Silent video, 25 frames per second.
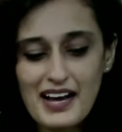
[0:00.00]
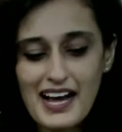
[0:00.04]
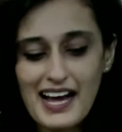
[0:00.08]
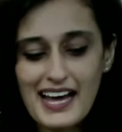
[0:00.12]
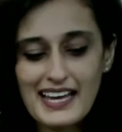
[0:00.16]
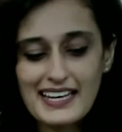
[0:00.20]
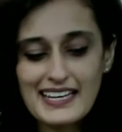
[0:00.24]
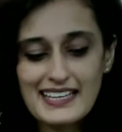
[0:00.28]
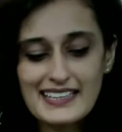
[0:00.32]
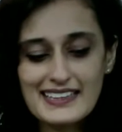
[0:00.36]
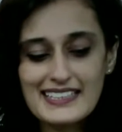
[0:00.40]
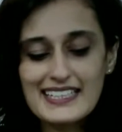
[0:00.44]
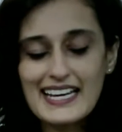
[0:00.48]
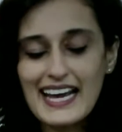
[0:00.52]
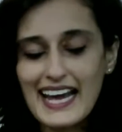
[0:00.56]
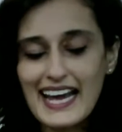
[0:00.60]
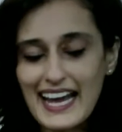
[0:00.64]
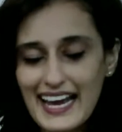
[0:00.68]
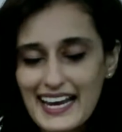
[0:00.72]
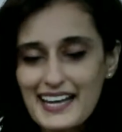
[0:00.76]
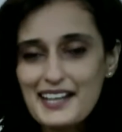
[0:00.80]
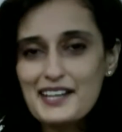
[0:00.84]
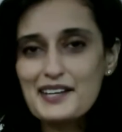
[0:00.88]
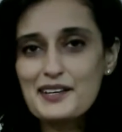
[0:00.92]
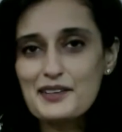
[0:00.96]
and at the
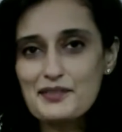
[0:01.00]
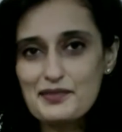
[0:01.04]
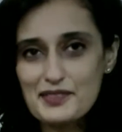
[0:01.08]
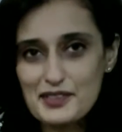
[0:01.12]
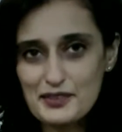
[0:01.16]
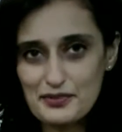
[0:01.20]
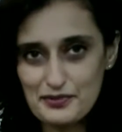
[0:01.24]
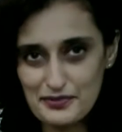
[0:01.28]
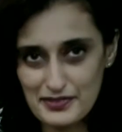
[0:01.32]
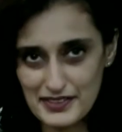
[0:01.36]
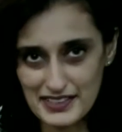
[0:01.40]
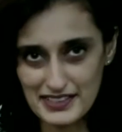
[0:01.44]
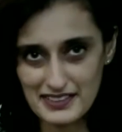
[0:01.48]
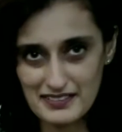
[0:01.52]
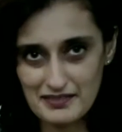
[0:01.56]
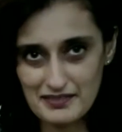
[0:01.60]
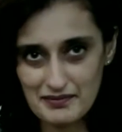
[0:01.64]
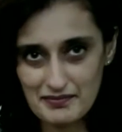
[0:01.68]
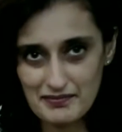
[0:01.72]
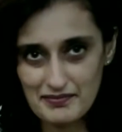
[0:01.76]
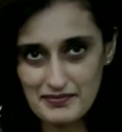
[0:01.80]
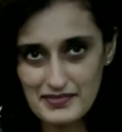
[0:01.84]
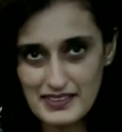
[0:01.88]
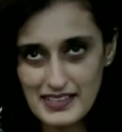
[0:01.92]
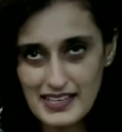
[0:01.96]
end of the
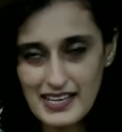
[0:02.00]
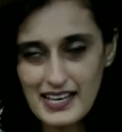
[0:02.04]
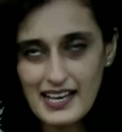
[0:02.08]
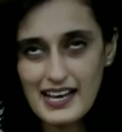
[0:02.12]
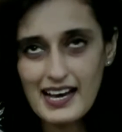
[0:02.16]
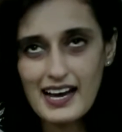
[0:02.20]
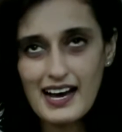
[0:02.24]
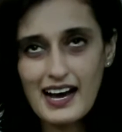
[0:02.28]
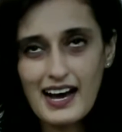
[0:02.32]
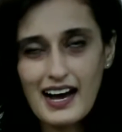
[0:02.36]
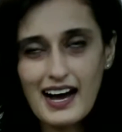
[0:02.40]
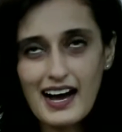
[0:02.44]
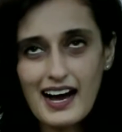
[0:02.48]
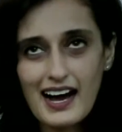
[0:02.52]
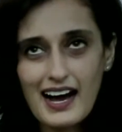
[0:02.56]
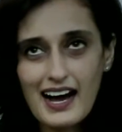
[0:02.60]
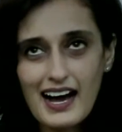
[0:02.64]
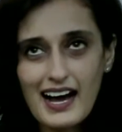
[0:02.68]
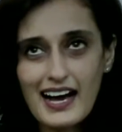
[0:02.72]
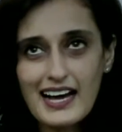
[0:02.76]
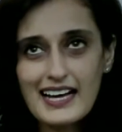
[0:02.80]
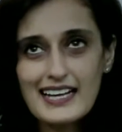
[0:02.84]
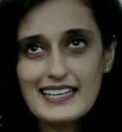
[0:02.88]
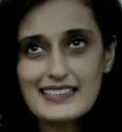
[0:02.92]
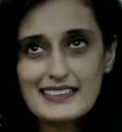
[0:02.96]
film,
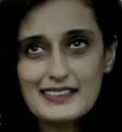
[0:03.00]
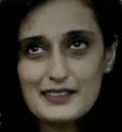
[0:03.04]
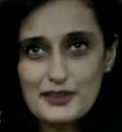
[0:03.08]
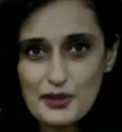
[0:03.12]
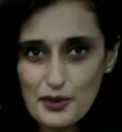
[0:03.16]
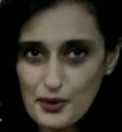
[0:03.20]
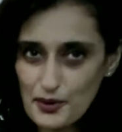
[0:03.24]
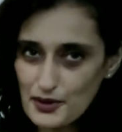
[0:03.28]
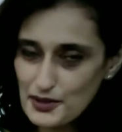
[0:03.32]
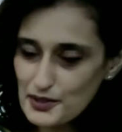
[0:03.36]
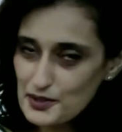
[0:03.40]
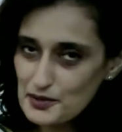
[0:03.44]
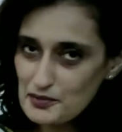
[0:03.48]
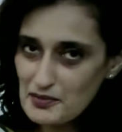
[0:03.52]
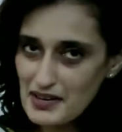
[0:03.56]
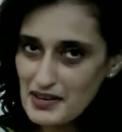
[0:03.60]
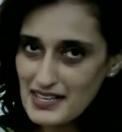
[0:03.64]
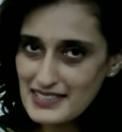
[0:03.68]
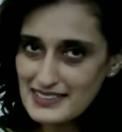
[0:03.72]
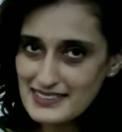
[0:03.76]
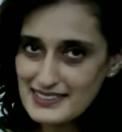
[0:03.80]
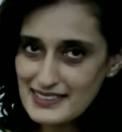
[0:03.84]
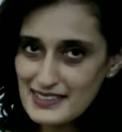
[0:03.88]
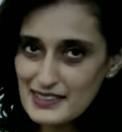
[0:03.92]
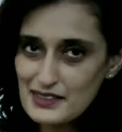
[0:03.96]
I thought to
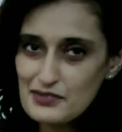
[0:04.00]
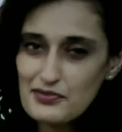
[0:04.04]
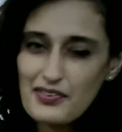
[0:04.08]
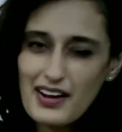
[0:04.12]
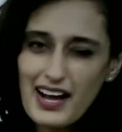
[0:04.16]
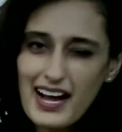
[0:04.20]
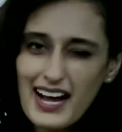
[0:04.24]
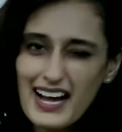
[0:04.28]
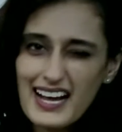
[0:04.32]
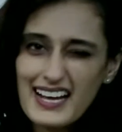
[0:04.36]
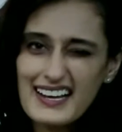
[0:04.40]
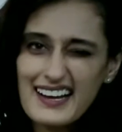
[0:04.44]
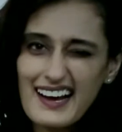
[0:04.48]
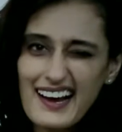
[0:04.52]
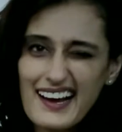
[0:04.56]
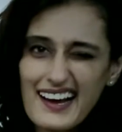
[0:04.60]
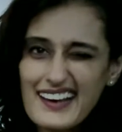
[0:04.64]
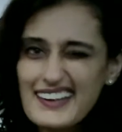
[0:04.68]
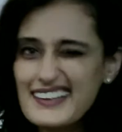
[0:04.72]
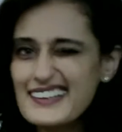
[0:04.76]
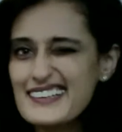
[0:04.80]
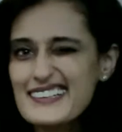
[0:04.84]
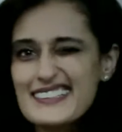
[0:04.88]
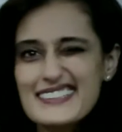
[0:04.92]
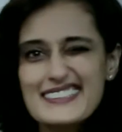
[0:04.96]
myself, I
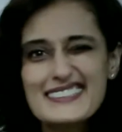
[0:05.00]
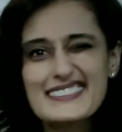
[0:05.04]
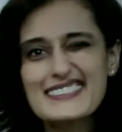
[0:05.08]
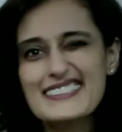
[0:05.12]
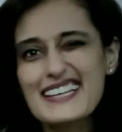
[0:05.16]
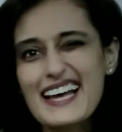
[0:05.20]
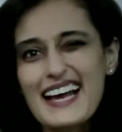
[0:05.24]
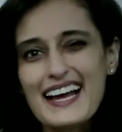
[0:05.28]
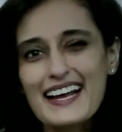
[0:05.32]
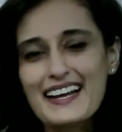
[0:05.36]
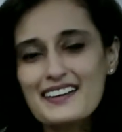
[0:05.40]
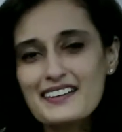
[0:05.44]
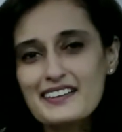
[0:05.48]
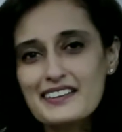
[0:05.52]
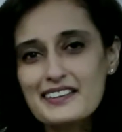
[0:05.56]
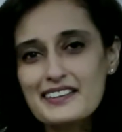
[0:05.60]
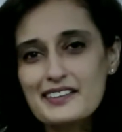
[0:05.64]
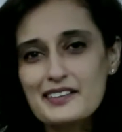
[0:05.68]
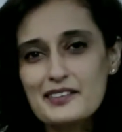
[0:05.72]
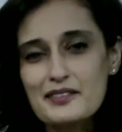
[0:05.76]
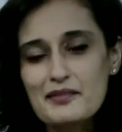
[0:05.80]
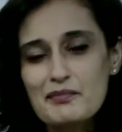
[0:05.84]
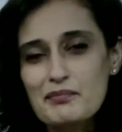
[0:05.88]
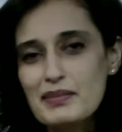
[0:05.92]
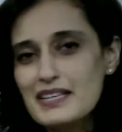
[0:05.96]
understand
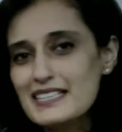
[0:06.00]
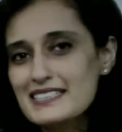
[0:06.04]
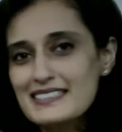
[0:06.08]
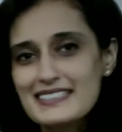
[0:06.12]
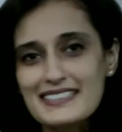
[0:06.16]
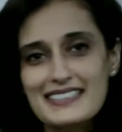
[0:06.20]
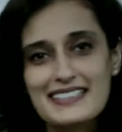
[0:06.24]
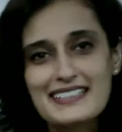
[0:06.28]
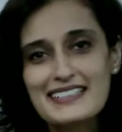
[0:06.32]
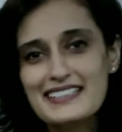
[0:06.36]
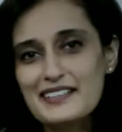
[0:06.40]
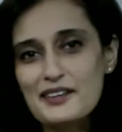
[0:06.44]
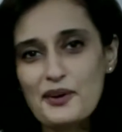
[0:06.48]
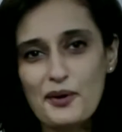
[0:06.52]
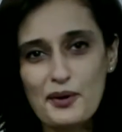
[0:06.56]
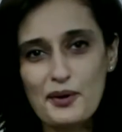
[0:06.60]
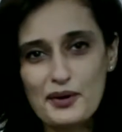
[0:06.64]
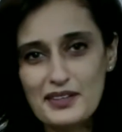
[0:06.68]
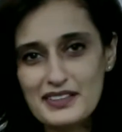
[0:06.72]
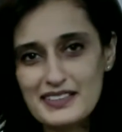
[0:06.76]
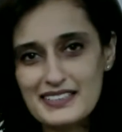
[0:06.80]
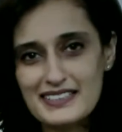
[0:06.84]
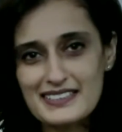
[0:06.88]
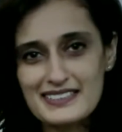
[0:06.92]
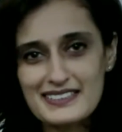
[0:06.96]
basically
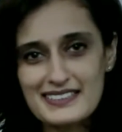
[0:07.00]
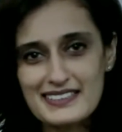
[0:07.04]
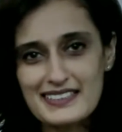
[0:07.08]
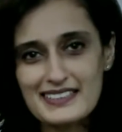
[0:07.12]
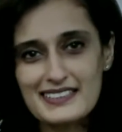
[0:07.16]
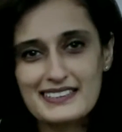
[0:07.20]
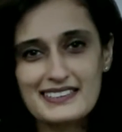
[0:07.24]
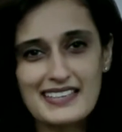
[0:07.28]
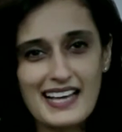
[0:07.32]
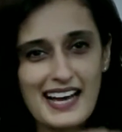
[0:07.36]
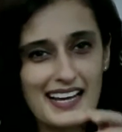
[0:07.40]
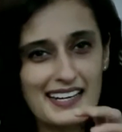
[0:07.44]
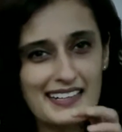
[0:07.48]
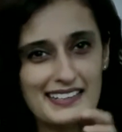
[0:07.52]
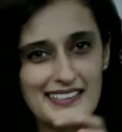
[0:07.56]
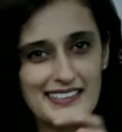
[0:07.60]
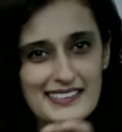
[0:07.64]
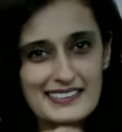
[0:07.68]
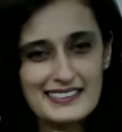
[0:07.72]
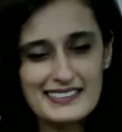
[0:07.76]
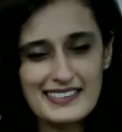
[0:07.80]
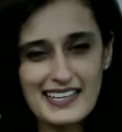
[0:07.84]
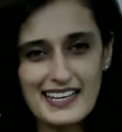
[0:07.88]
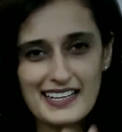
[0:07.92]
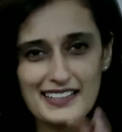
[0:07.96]
all these things. I
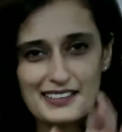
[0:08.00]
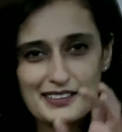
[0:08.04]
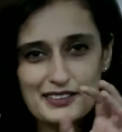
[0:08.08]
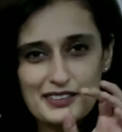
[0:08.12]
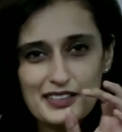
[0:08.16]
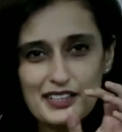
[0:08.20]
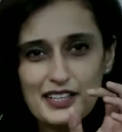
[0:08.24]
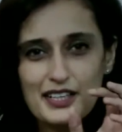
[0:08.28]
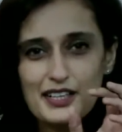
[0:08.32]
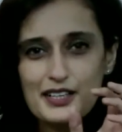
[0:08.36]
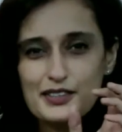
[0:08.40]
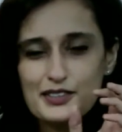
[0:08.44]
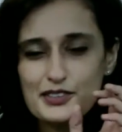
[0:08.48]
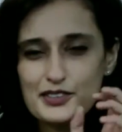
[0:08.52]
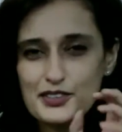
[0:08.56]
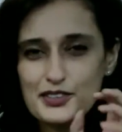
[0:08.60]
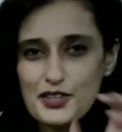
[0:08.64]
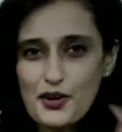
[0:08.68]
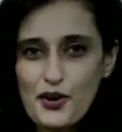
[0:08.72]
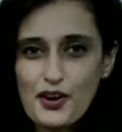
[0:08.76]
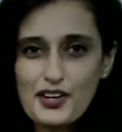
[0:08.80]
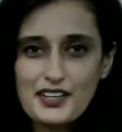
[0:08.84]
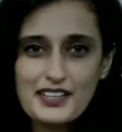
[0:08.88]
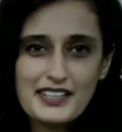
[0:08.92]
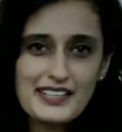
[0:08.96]
understand
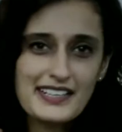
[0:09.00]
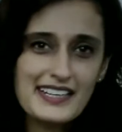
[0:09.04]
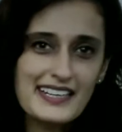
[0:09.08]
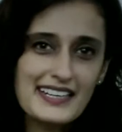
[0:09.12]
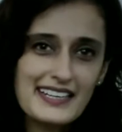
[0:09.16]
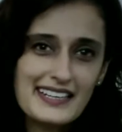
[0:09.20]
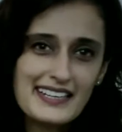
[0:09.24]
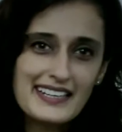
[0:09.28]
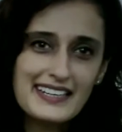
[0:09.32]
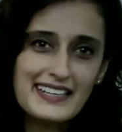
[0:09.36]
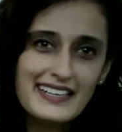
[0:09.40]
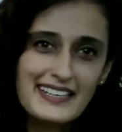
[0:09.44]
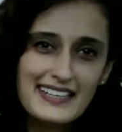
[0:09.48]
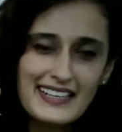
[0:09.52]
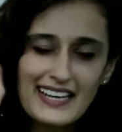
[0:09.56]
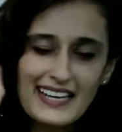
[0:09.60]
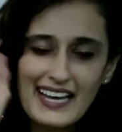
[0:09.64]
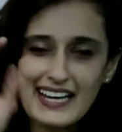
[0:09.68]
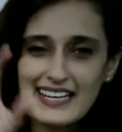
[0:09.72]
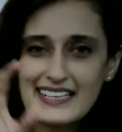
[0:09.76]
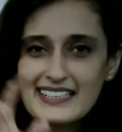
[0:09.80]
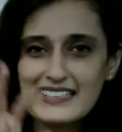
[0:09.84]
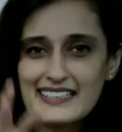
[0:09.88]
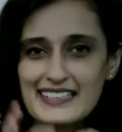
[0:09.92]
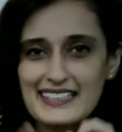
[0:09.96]
shot taking,
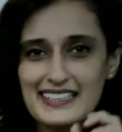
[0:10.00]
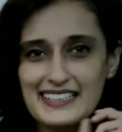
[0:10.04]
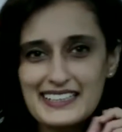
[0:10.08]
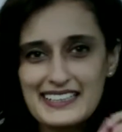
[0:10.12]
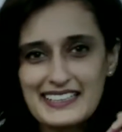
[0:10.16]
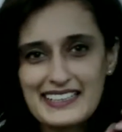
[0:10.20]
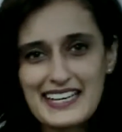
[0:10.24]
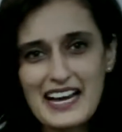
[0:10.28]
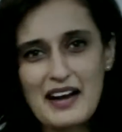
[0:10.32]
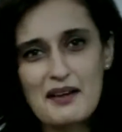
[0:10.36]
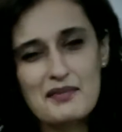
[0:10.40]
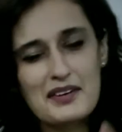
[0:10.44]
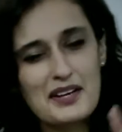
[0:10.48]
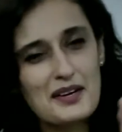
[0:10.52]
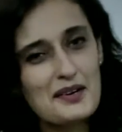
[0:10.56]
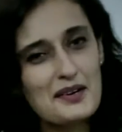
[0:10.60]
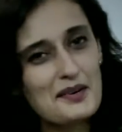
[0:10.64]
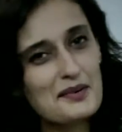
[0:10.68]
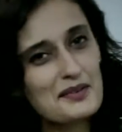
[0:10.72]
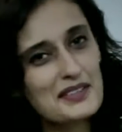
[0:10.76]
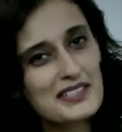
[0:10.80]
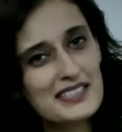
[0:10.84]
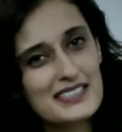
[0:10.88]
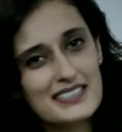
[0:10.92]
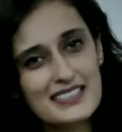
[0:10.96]
lighting,
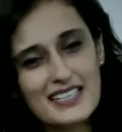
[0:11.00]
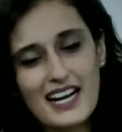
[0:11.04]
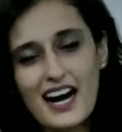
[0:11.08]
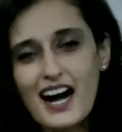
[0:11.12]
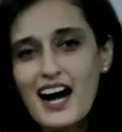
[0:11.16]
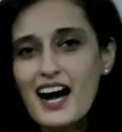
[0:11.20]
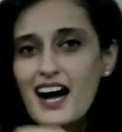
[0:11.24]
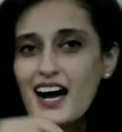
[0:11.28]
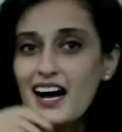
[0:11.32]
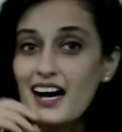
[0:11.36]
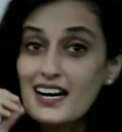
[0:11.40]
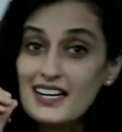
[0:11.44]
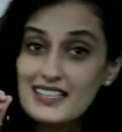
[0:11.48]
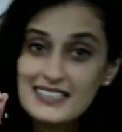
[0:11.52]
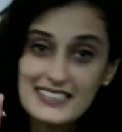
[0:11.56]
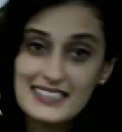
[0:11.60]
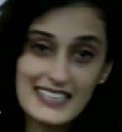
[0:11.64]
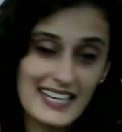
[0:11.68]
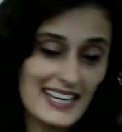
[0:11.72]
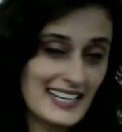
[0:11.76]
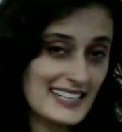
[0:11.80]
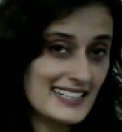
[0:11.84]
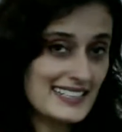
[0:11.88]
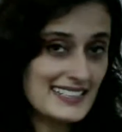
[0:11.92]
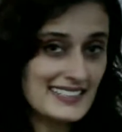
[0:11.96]
camera work, art,
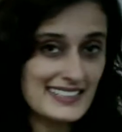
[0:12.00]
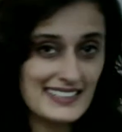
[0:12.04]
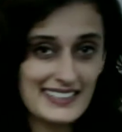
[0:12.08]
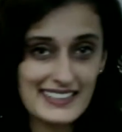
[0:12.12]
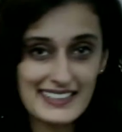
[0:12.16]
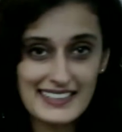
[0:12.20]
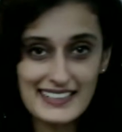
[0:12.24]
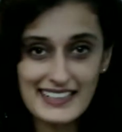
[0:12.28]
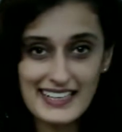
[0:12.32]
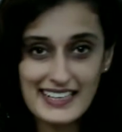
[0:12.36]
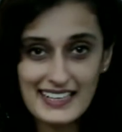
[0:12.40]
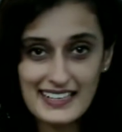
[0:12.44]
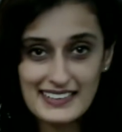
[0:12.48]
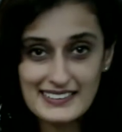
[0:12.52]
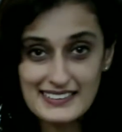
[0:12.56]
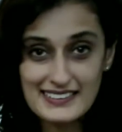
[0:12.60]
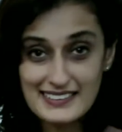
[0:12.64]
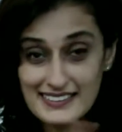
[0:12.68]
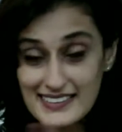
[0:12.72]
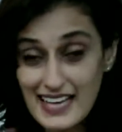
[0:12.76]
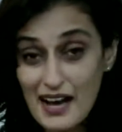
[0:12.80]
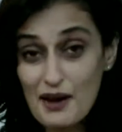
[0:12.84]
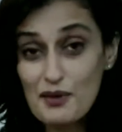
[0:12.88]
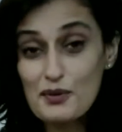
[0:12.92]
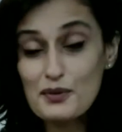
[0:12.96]
editing,
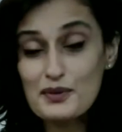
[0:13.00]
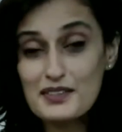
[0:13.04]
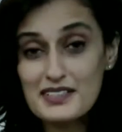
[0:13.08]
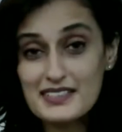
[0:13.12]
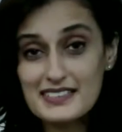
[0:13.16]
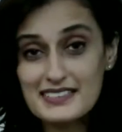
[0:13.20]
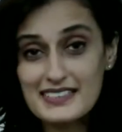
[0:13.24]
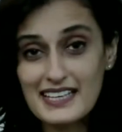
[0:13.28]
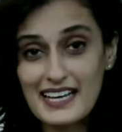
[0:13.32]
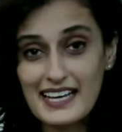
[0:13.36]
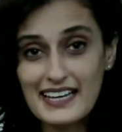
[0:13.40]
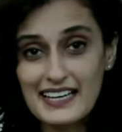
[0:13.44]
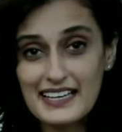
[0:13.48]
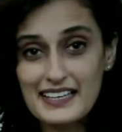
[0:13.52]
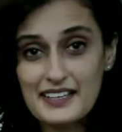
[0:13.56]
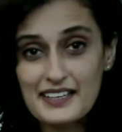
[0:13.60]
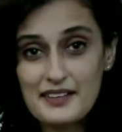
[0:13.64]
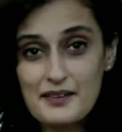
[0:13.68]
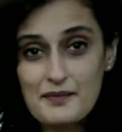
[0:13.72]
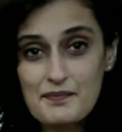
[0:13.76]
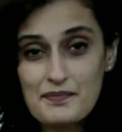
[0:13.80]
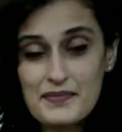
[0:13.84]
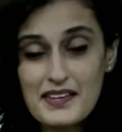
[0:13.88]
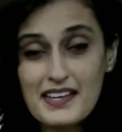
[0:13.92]
sound design.